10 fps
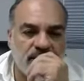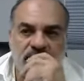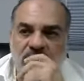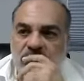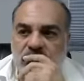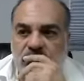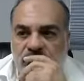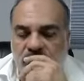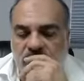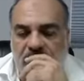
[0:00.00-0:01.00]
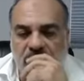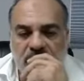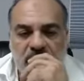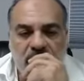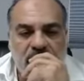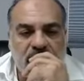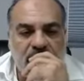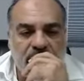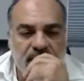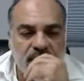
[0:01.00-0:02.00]
talked to you about
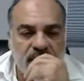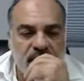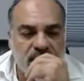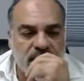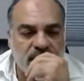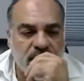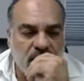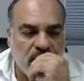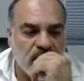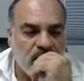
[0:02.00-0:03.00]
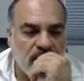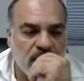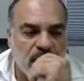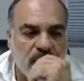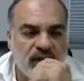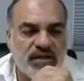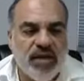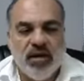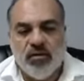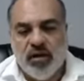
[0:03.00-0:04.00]
a minute ago, where we
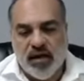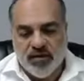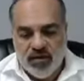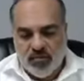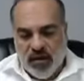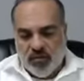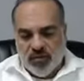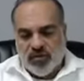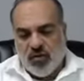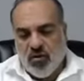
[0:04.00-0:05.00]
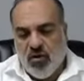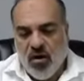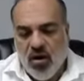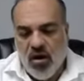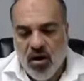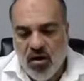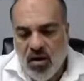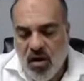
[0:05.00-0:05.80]
said, okay, somebody was in a car.